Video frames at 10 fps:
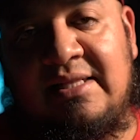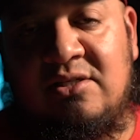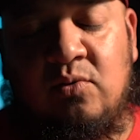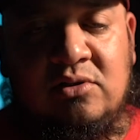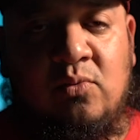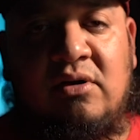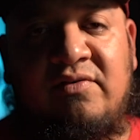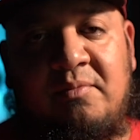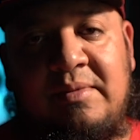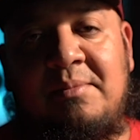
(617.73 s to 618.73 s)
This wasn't
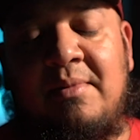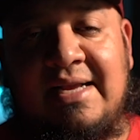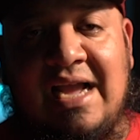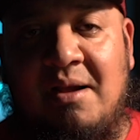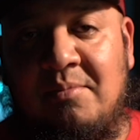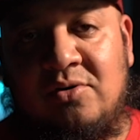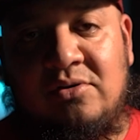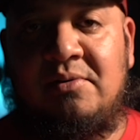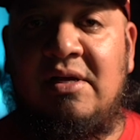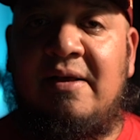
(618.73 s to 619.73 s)
working for me. My
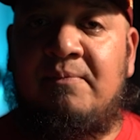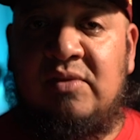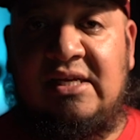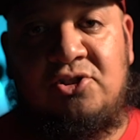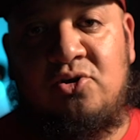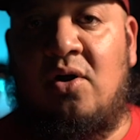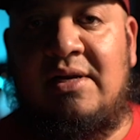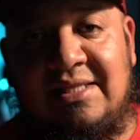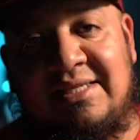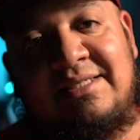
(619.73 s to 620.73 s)
camera is
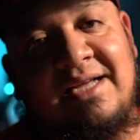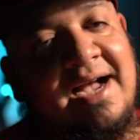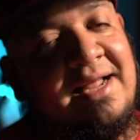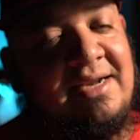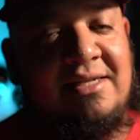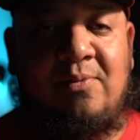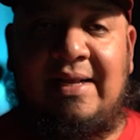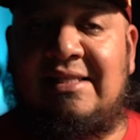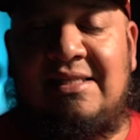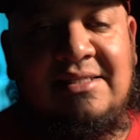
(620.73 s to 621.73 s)
strong on this side and it's
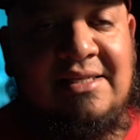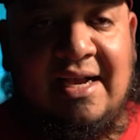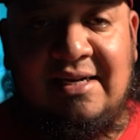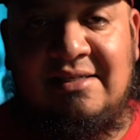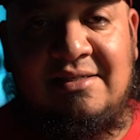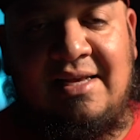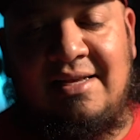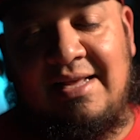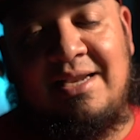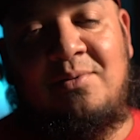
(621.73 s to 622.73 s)
weak on this side. And
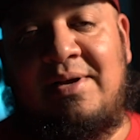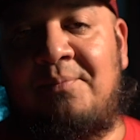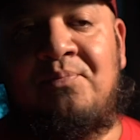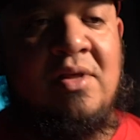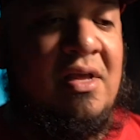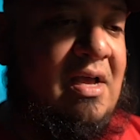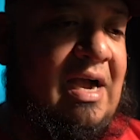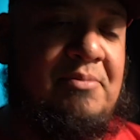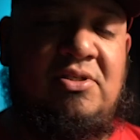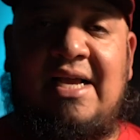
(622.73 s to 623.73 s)
anyway,
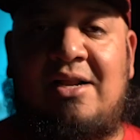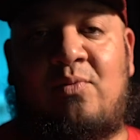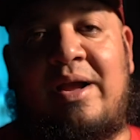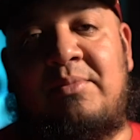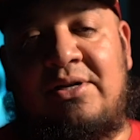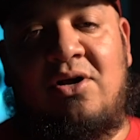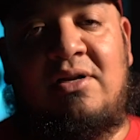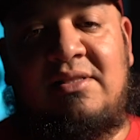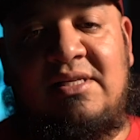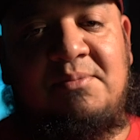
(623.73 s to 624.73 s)
I'm just kind of rambling
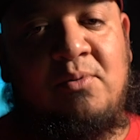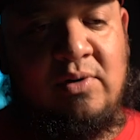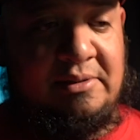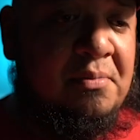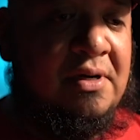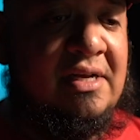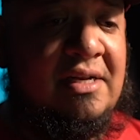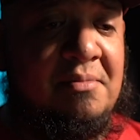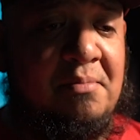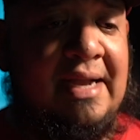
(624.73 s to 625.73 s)
on at this point. But
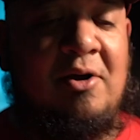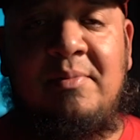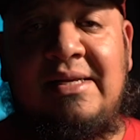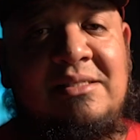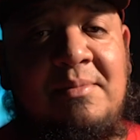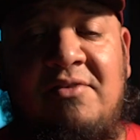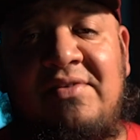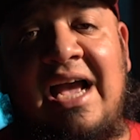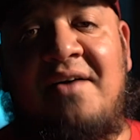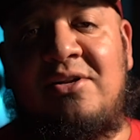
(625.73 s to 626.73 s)
by all means, I mean, if
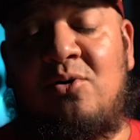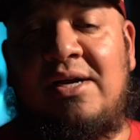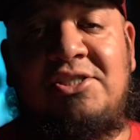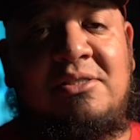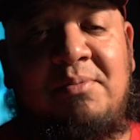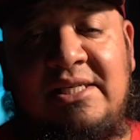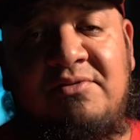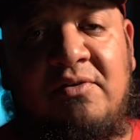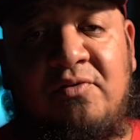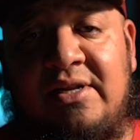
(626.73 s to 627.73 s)
you have any questions, please
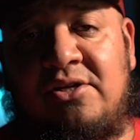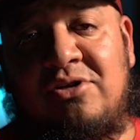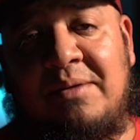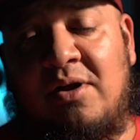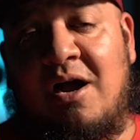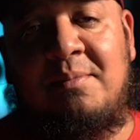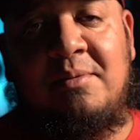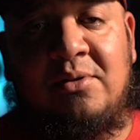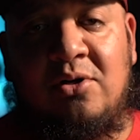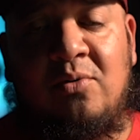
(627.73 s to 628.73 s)
feel free to drop a
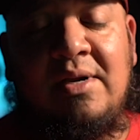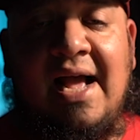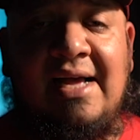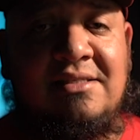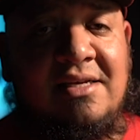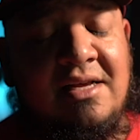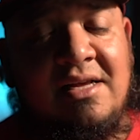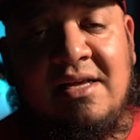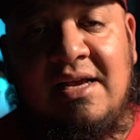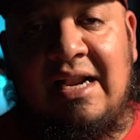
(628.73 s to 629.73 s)
comment below and ask,
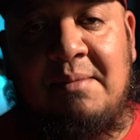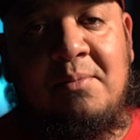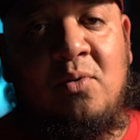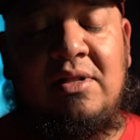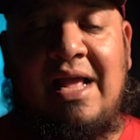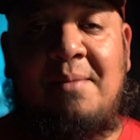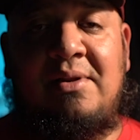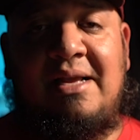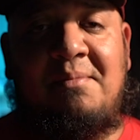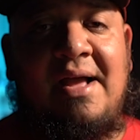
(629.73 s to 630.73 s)
and I'd be more than
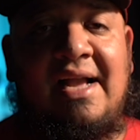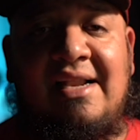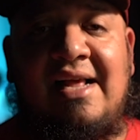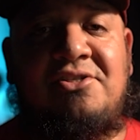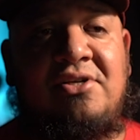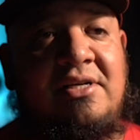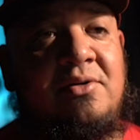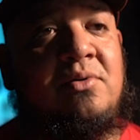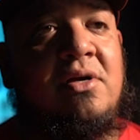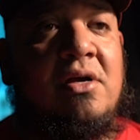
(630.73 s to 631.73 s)
happy to get back and answer
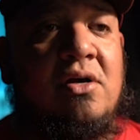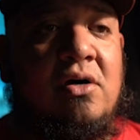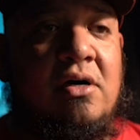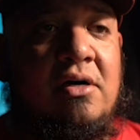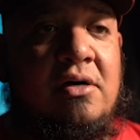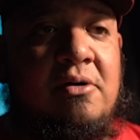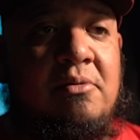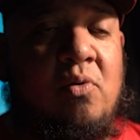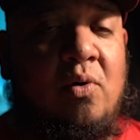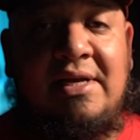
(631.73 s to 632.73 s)
you.
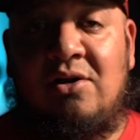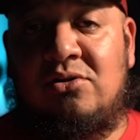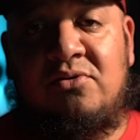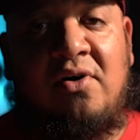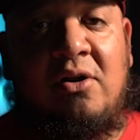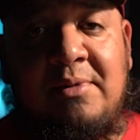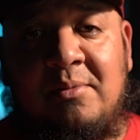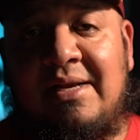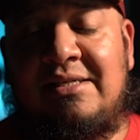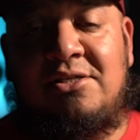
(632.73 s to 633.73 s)
Or you can also follow me
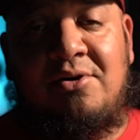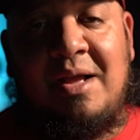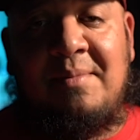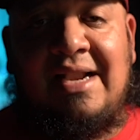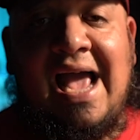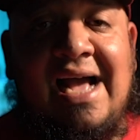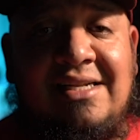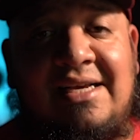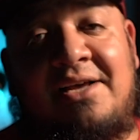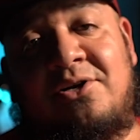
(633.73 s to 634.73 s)
on my Instagram
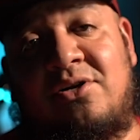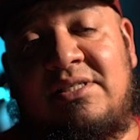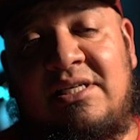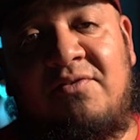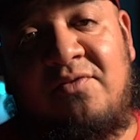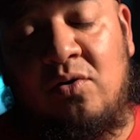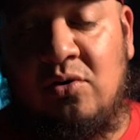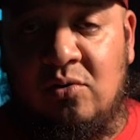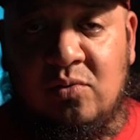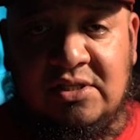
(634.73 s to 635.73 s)
at Tana Garcia
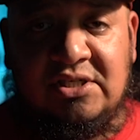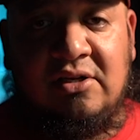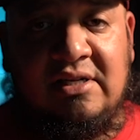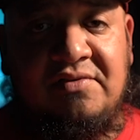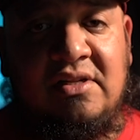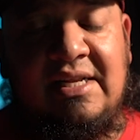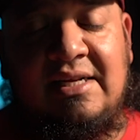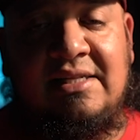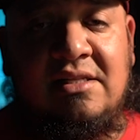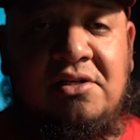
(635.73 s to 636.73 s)
Photo, which I'll leave the
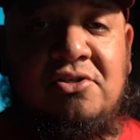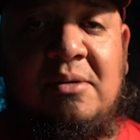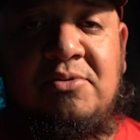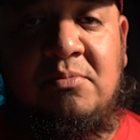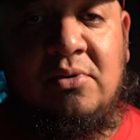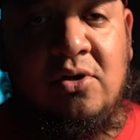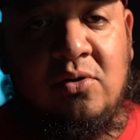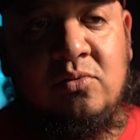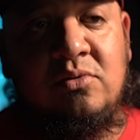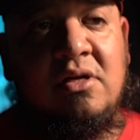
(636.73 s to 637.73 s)
link in the description
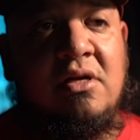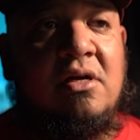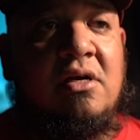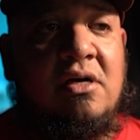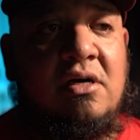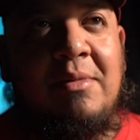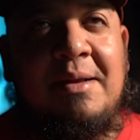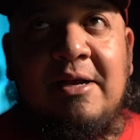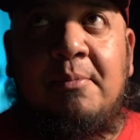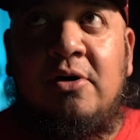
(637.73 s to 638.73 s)
below.
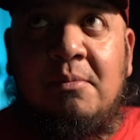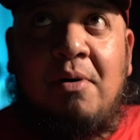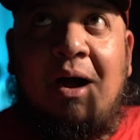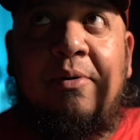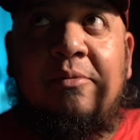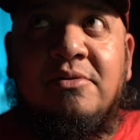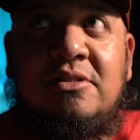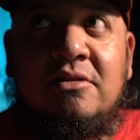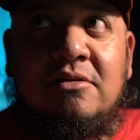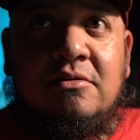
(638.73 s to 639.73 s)
Maybe I'll put
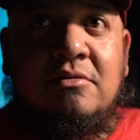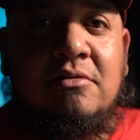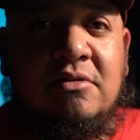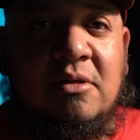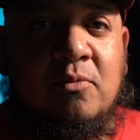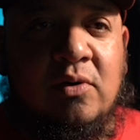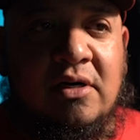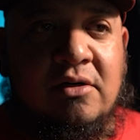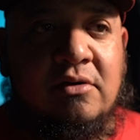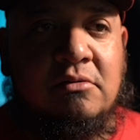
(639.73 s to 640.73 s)
pop-ups
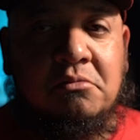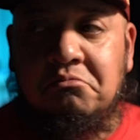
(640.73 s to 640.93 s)
somewhere.